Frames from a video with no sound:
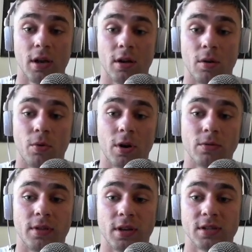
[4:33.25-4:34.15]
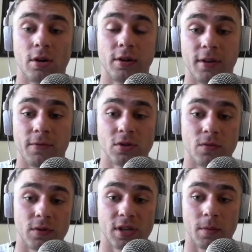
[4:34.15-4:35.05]
It'll point out the things that are different. So
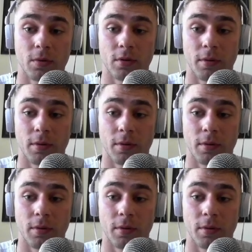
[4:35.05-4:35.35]
for example,